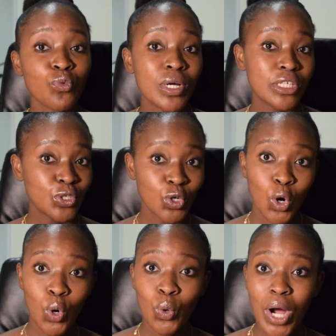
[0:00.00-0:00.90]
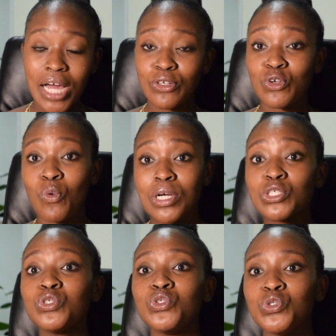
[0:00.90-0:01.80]
where to go. I don't know what
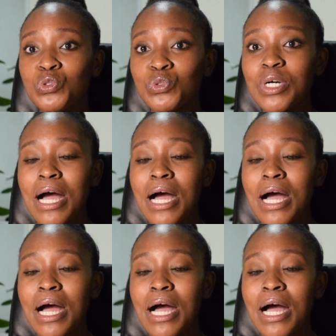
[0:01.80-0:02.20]
to do.